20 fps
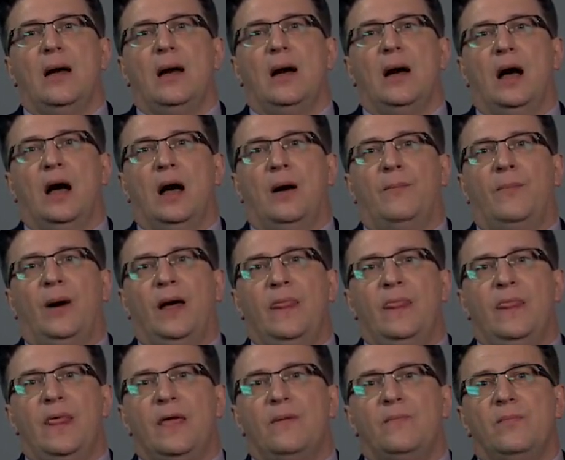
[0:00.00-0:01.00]

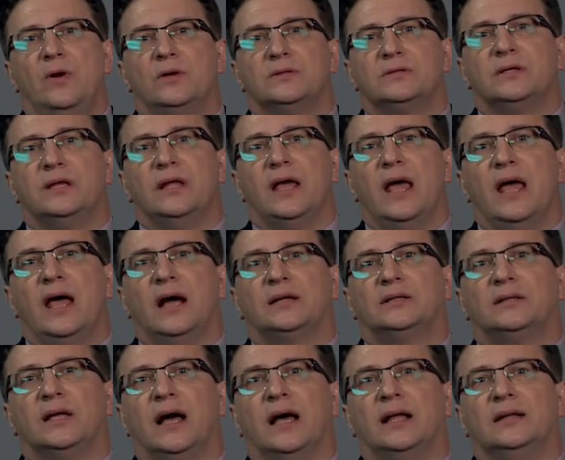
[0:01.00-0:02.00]
but they mostly
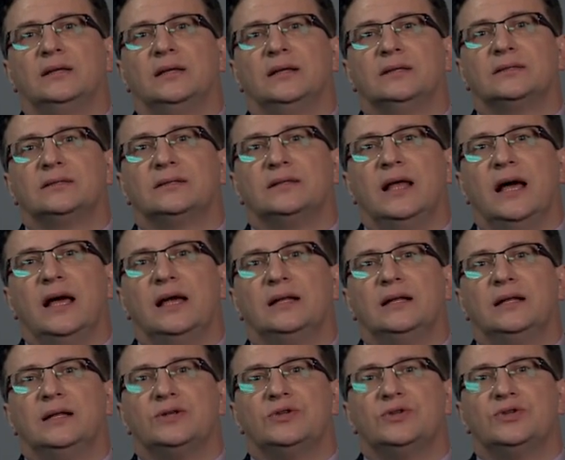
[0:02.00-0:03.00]
act under
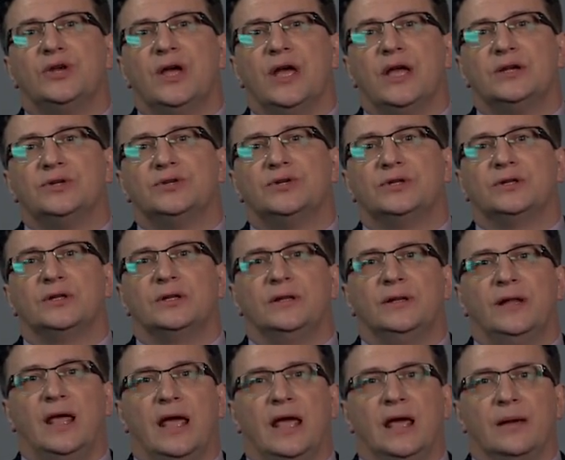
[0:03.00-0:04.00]
slightly changed
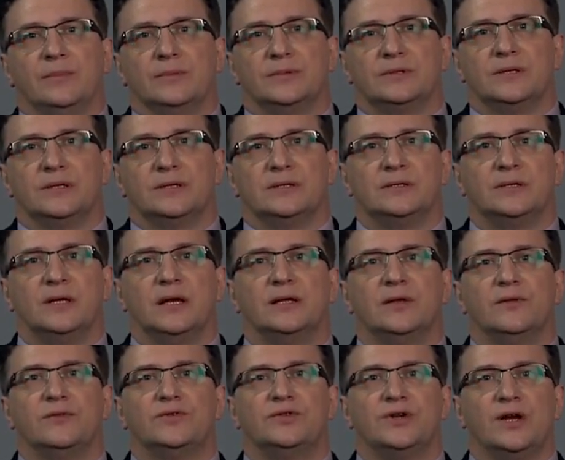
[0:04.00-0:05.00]
names.
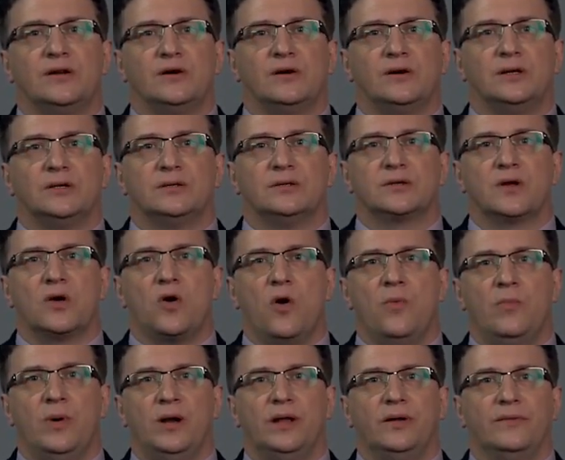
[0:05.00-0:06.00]
Instead of General
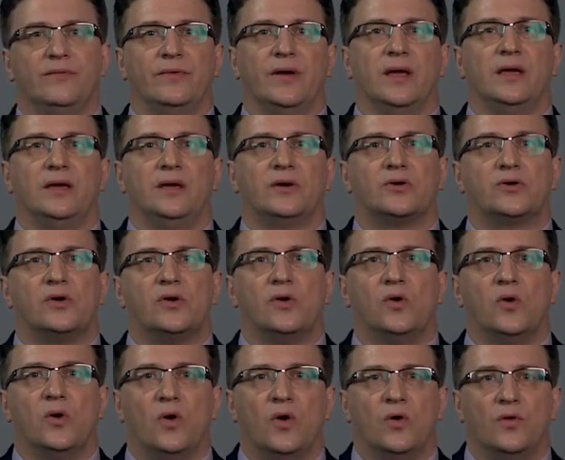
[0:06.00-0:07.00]
Skobelev, a
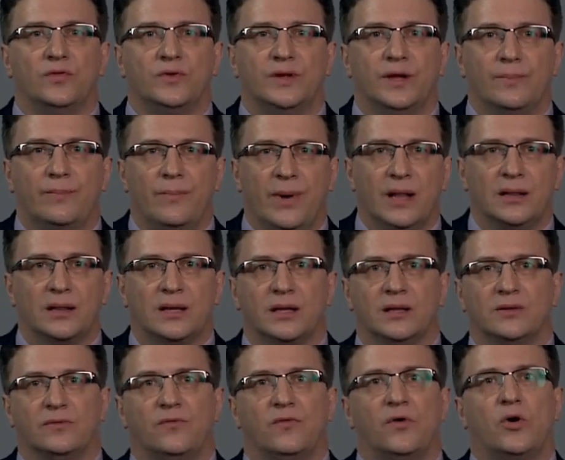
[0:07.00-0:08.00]
hero of the
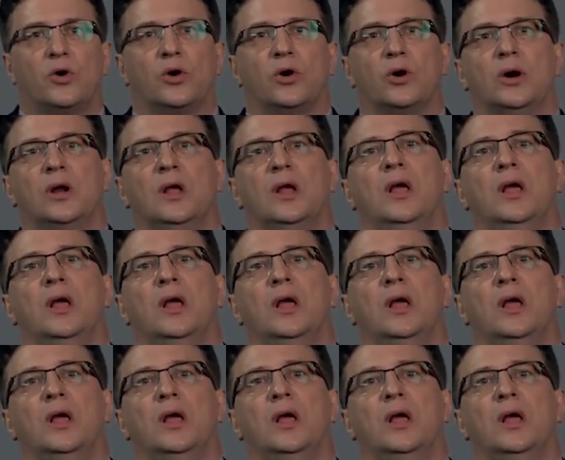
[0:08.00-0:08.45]
Balkan War